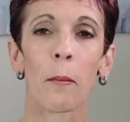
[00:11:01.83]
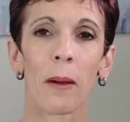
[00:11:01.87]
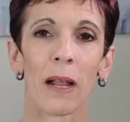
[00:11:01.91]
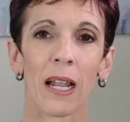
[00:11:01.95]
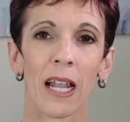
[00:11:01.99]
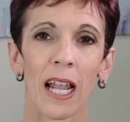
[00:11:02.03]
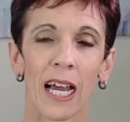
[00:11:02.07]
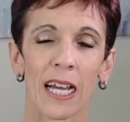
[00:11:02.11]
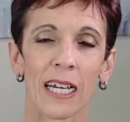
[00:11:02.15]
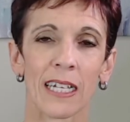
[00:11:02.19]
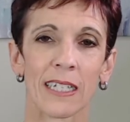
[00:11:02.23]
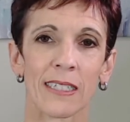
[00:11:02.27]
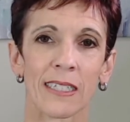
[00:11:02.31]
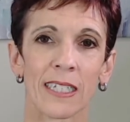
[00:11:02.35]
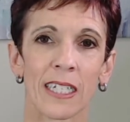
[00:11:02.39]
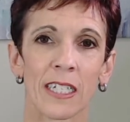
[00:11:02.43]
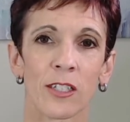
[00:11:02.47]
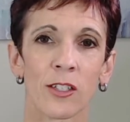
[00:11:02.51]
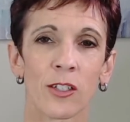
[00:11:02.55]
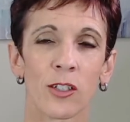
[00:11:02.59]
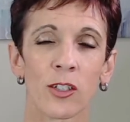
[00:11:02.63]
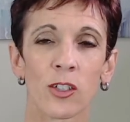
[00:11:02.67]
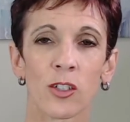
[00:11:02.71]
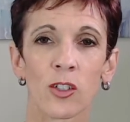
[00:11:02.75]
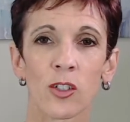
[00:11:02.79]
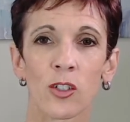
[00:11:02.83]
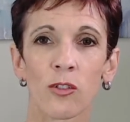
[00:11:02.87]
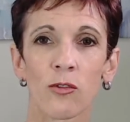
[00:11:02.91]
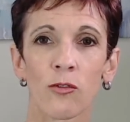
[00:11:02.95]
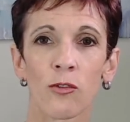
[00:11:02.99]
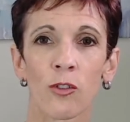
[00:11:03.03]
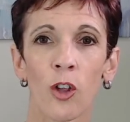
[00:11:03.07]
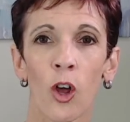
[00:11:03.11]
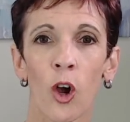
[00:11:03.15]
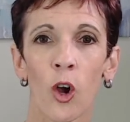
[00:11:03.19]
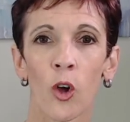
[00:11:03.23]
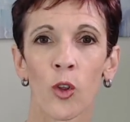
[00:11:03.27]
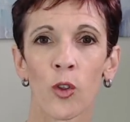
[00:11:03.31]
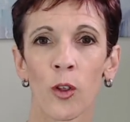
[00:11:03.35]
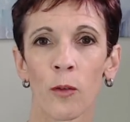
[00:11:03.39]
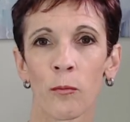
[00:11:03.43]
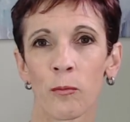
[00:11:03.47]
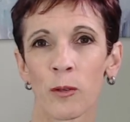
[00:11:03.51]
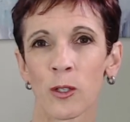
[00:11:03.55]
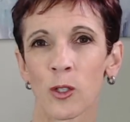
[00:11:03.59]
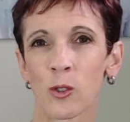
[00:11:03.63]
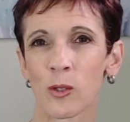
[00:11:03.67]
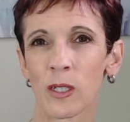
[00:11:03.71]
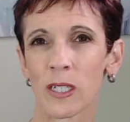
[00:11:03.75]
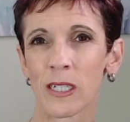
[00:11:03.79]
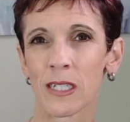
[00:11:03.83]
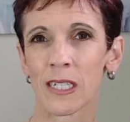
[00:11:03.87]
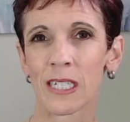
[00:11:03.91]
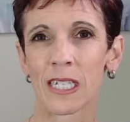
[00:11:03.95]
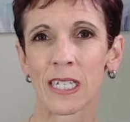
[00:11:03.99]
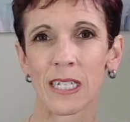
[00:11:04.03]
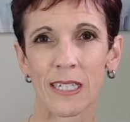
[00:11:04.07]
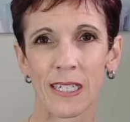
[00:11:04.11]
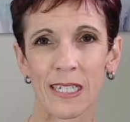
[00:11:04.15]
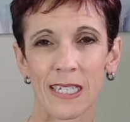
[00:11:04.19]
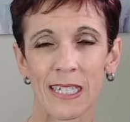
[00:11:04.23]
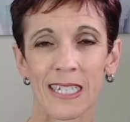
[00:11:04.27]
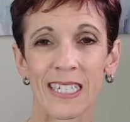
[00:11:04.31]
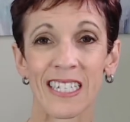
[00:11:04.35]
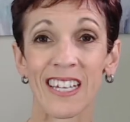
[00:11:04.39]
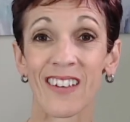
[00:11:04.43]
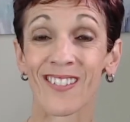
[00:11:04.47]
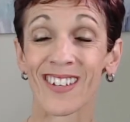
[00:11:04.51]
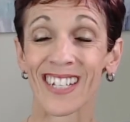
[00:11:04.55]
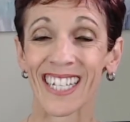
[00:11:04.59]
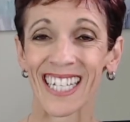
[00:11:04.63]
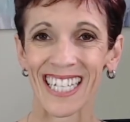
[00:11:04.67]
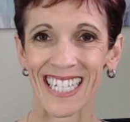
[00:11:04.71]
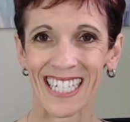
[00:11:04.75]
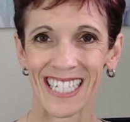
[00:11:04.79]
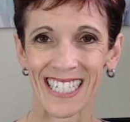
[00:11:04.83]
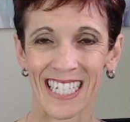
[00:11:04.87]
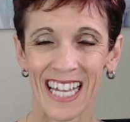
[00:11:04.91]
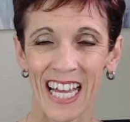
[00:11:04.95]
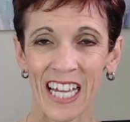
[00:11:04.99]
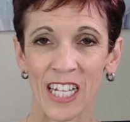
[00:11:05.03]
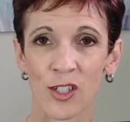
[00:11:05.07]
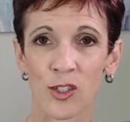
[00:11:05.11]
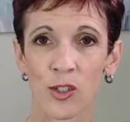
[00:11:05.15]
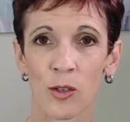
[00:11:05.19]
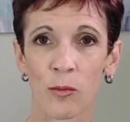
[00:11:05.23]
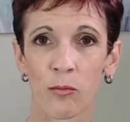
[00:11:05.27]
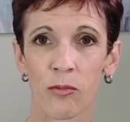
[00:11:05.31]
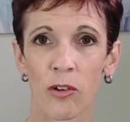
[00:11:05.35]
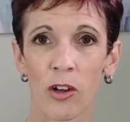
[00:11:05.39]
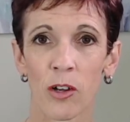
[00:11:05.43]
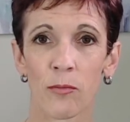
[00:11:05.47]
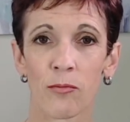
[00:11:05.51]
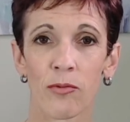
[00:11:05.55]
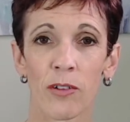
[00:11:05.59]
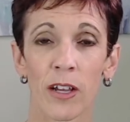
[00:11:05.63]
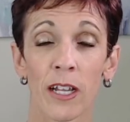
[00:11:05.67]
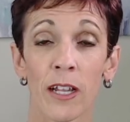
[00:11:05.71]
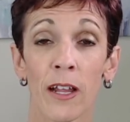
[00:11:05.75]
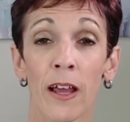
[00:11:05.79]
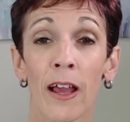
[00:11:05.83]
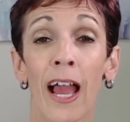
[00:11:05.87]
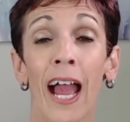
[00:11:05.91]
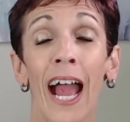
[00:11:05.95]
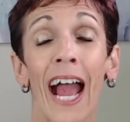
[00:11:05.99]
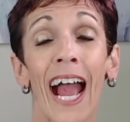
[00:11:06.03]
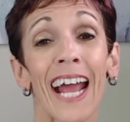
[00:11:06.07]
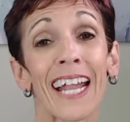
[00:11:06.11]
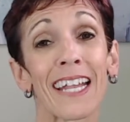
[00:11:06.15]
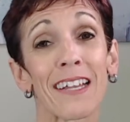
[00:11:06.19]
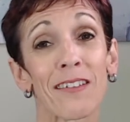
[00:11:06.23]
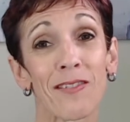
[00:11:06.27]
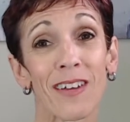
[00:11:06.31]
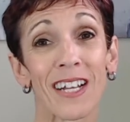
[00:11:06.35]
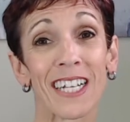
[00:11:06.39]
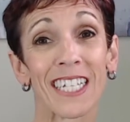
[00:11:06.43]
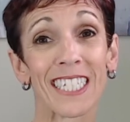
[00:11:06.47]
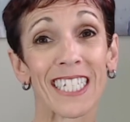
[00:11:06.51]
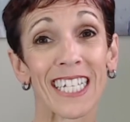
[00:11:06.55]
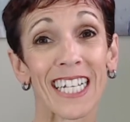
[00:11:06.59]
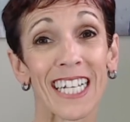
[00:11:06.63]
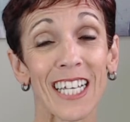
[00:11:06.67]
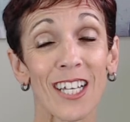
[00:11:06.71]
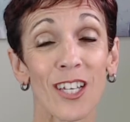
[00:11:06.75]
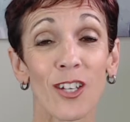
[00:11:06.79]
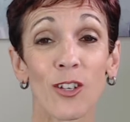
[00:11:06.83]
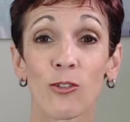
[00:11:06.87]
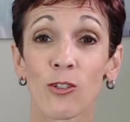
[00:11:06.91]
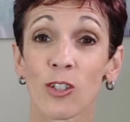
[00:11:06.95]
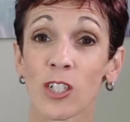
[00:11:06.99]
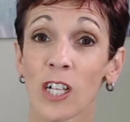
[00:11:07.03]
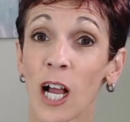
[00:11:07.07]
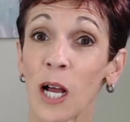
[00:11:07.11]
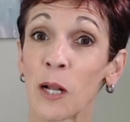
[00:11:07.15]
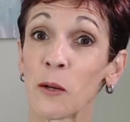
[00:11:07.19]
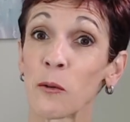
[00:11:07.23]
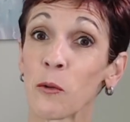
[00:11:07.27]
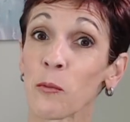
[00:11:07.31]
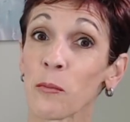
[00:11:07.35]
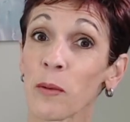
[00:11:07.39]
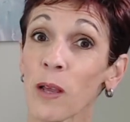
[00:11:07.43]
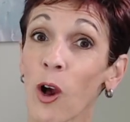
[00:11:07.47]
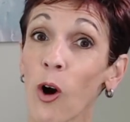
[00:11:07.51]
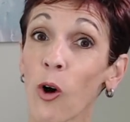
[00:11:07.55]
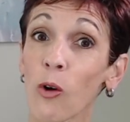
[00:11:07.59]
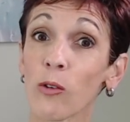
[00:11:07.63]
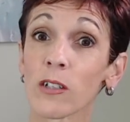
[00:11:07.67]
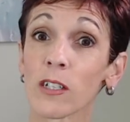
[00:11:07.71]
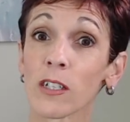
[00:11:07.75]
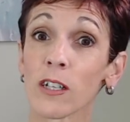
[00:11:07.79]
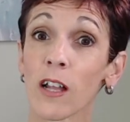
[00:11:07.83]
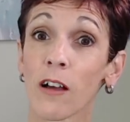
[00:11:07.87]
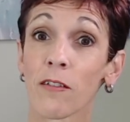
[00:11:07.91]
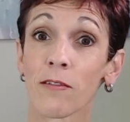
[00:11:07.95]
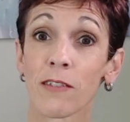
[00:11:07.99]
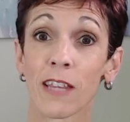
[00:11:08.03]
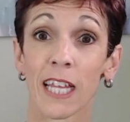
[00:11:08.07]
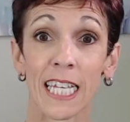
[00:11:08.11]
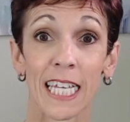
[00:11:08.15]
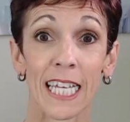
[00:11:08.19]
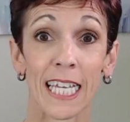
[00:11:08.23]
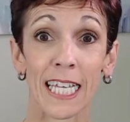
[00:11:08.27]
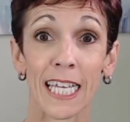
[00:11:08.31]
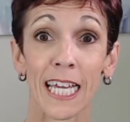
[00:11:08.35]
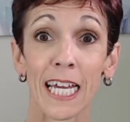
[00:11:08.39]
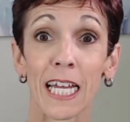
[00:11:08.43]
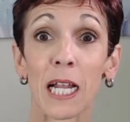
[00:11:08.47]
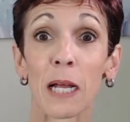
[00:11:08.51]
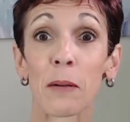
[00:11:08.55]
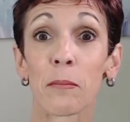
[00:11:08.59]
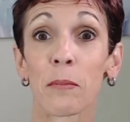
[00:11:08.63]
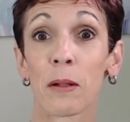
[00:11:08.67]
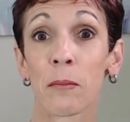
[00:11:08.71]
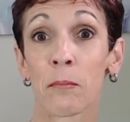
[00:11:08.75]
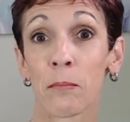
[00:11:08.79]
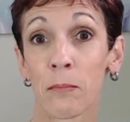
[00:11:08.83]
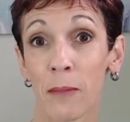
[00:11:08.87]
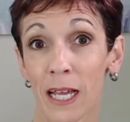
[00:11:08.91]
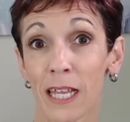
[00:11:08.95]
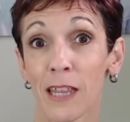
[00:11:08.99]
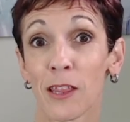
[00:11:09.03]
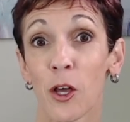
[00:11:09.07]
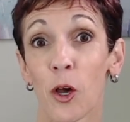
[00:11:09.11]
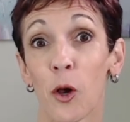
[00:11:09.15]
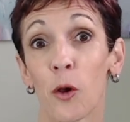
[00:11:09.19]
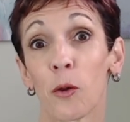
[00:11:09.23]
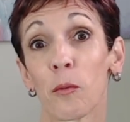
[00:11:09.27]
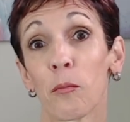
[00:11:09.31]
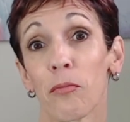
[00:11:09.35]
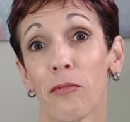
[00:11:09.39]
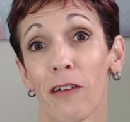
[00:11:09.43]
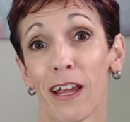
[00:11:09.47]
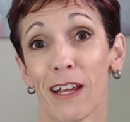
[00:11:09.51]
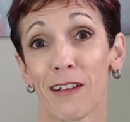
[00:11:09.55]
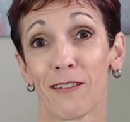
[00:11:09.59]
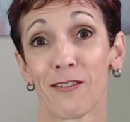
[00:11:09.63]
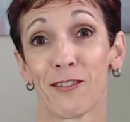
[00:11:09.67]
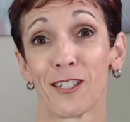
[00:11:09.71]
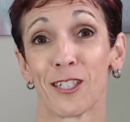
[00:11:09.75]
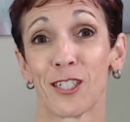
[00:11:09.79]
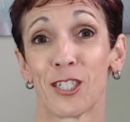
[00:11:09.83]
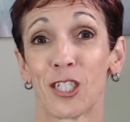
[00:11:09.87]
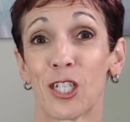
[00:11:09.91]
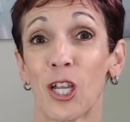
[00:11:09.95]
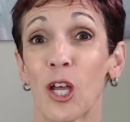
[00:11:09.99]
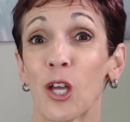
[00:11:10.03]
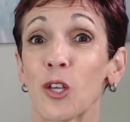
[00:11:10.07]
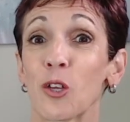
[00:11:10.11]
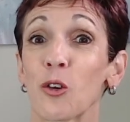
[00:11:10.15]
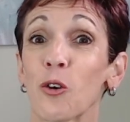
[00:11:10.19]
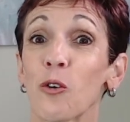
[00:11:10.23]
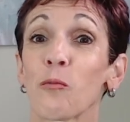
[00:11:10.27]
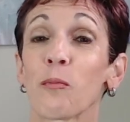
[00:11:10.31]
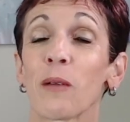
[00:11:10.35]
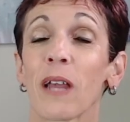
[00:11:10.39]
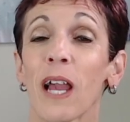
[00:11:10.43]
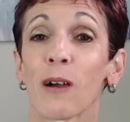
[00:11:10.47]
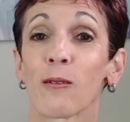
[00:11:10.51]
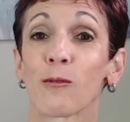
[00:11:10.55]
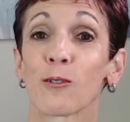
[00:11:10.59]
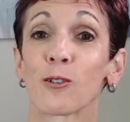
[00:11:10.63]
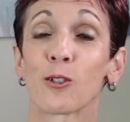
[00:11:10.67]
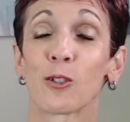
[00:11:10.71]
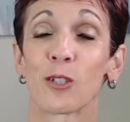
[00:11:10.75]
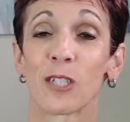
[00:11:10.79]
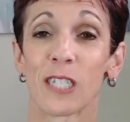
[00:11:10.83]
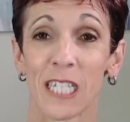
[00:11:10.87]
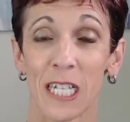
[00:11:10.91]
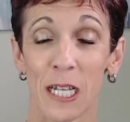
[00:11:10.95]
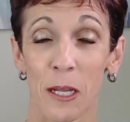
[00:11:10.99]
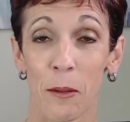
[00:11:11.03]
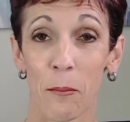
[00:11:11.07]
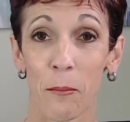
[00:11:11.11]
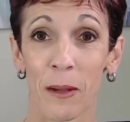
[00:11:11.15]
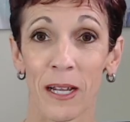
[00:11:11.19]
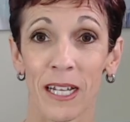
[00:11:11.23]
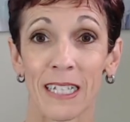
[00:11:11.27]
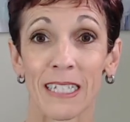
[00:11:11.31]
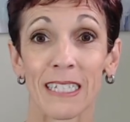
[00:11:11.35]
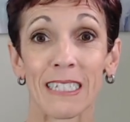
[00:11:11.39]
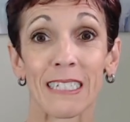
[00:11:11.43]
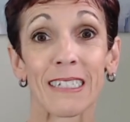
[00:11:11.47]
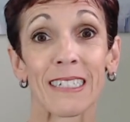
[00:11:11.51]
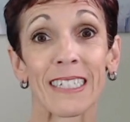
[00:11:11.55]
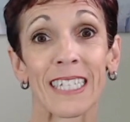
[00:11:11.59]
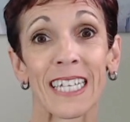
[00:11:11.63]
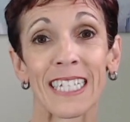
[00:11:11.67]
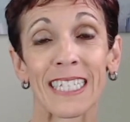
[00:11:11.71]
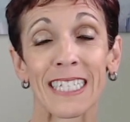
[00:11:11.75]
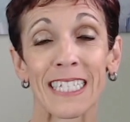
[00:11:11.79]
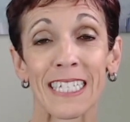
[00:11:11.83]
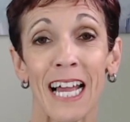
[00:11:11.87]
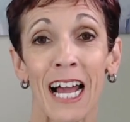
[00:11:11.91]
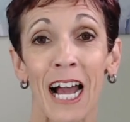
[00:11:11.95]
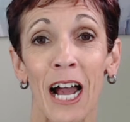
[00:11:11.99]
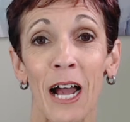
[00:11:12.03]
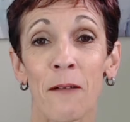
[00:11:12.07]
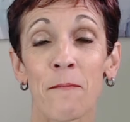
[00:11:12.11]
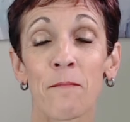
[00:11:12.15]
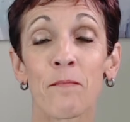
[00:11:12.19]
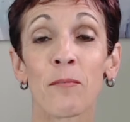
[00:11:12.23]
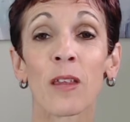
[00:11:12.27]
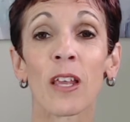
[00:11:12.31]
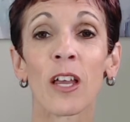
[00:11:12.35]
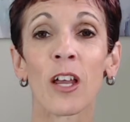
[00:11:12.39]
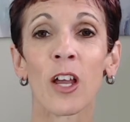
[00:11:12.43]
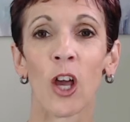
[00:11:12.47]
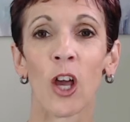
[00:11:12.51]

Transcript: But like I said, just know that between 6 and 7 is age appropriate, and eventually your child will be old enough they can get up and make their own breakfast, so you'll be able to sleep. But until that time,